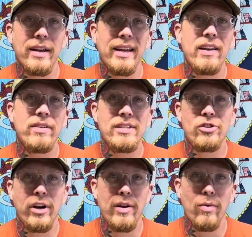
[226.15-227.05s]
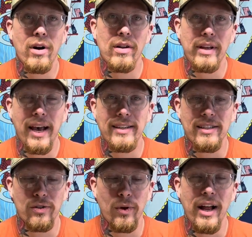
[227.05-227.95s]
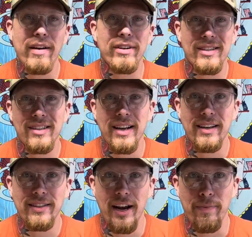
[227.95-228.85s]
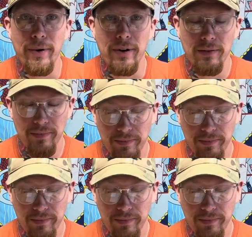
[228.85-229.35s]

Even straight wall cases will have a slight taper.